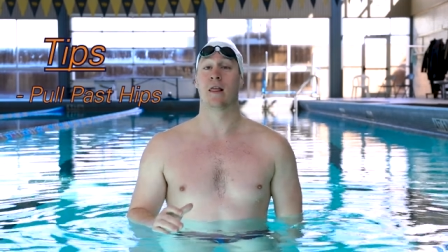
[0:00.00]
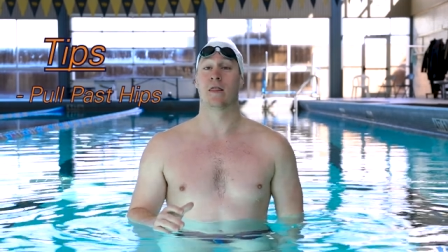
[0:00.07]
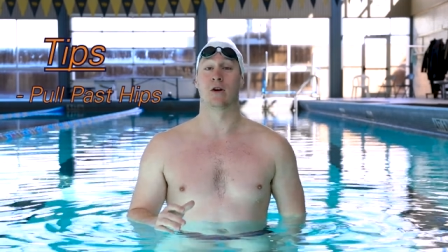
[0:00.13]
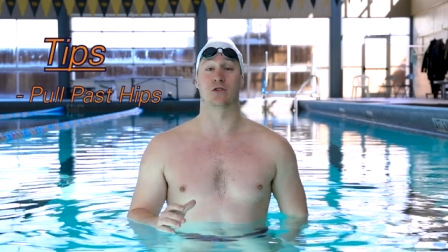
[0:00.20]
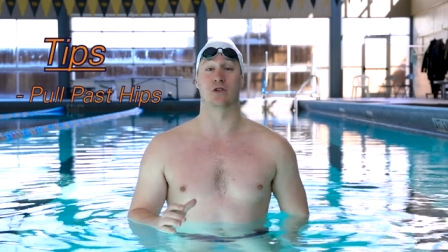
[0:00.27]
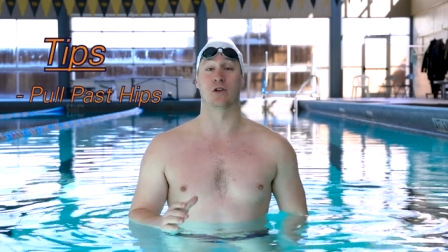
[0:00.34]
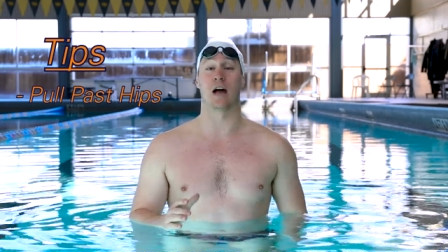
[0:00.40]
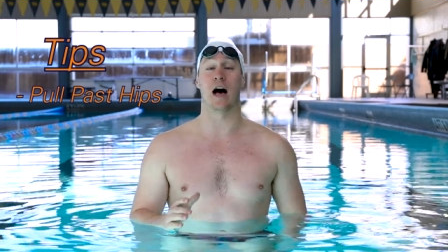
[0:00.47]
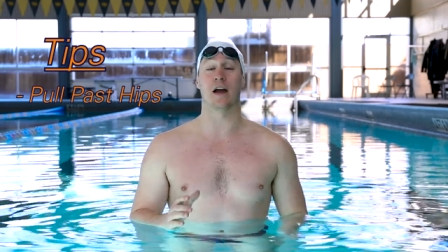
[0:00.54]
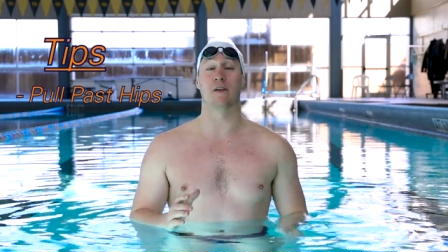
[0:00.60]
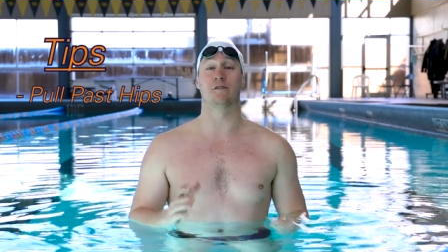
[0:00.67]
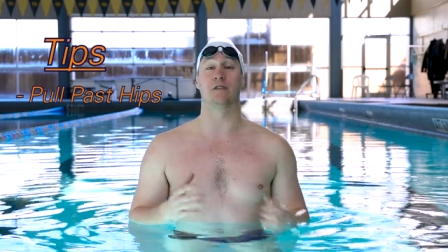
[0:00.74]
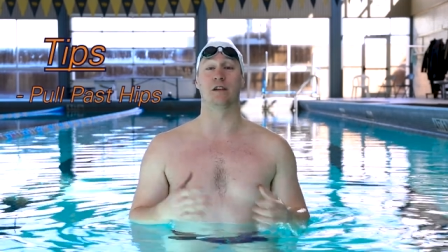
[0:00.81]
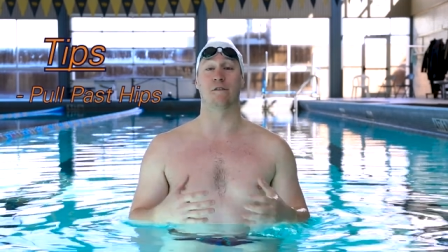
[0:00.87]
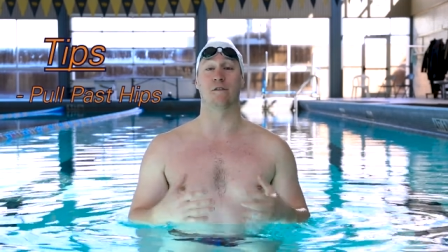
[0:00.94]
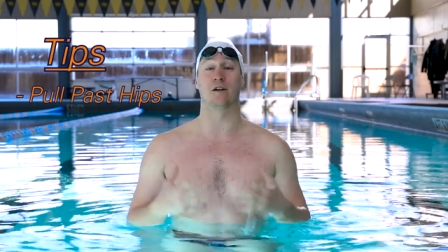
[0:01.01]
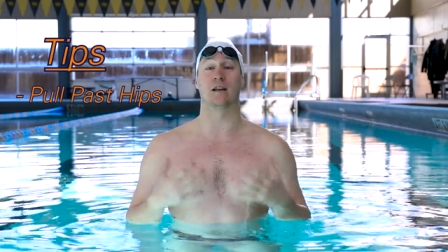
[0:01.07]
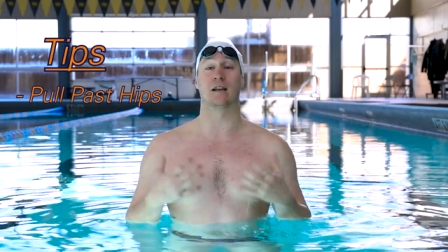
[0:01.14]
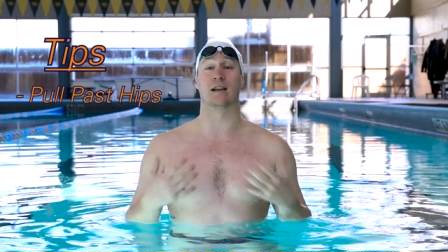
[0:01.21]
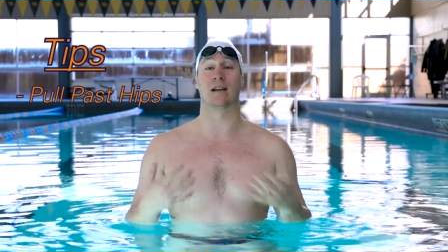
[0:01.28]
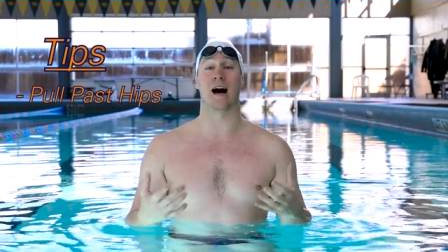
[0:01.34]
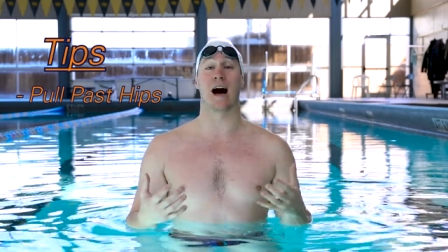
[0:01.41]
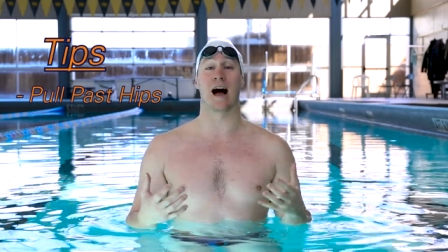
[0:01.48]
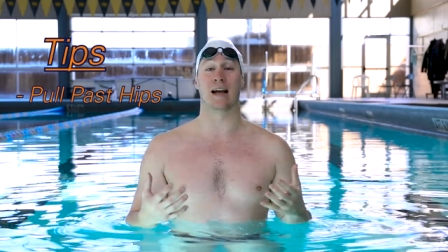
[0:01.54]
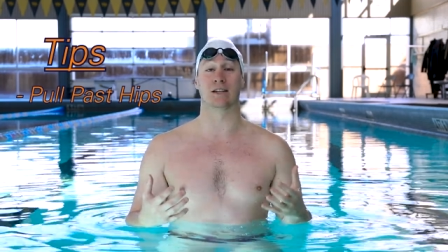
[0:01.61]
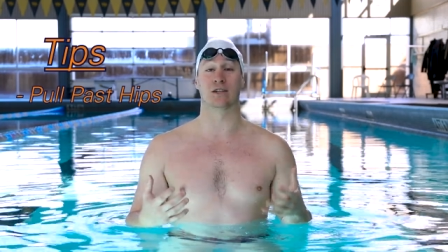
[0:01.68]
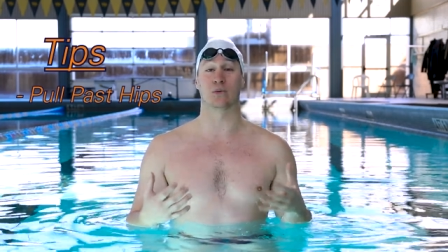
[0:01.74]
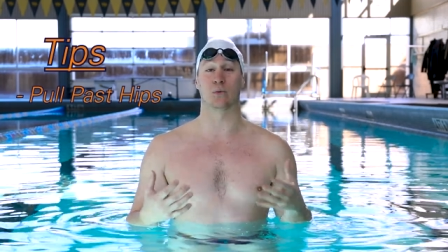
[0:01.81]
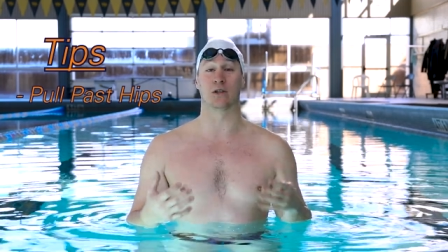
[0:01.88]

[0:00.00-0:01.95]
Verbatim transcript: There's a lot of different lines